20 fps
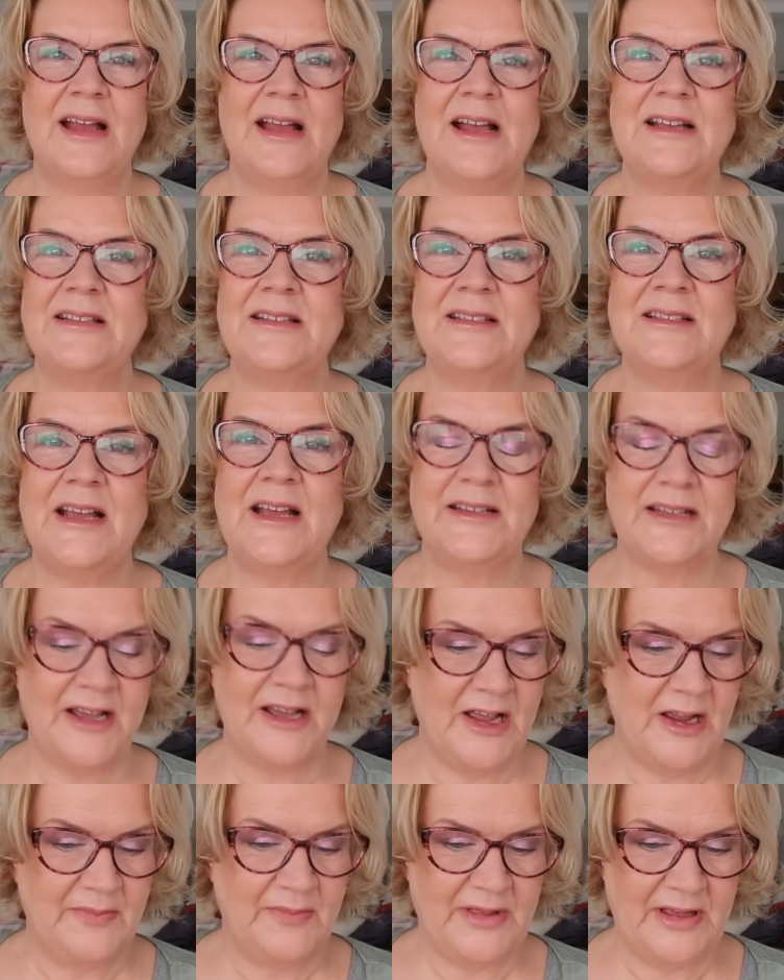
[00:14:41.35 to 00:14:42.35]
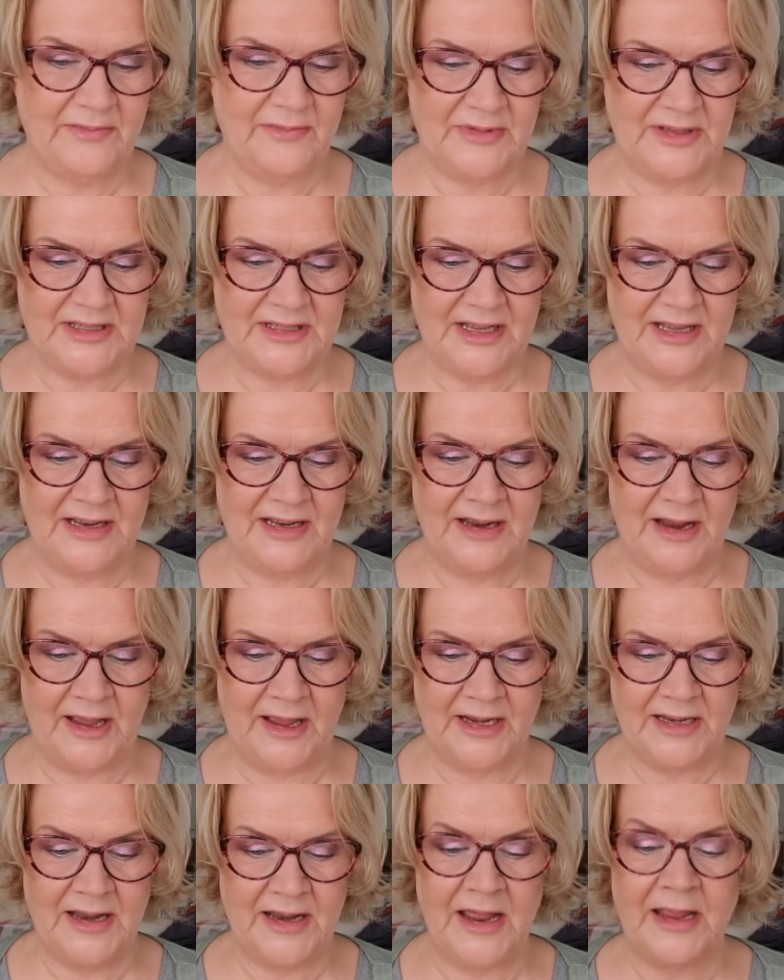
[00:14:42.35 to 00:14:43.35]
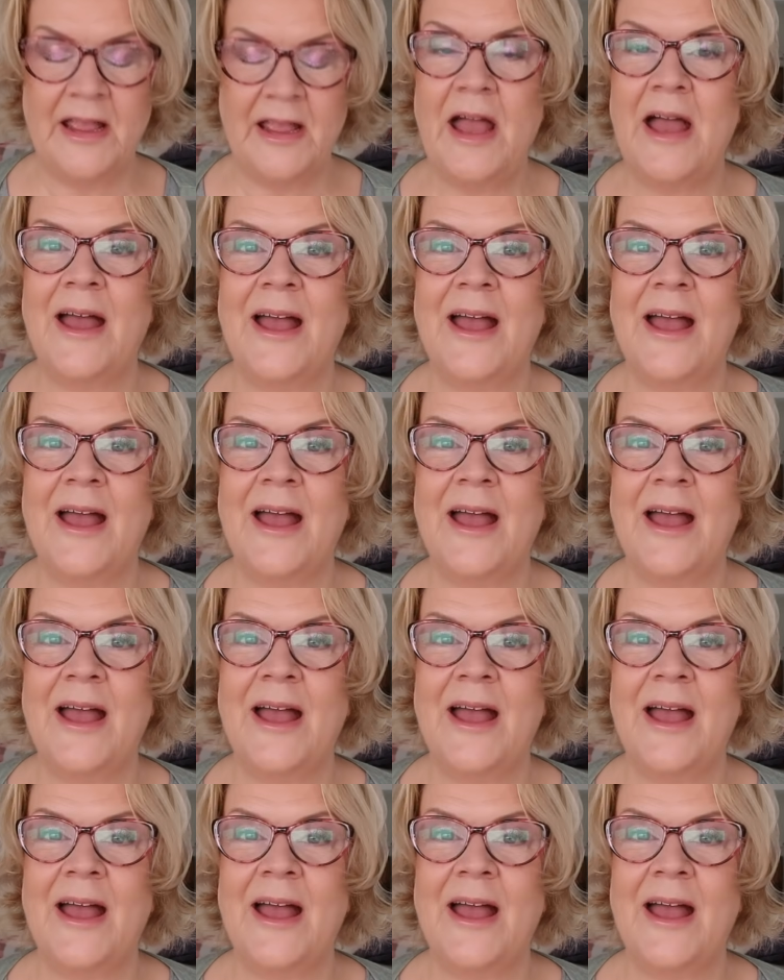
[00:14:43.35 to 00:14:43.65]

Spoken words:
as I said, I hope that was enlightening.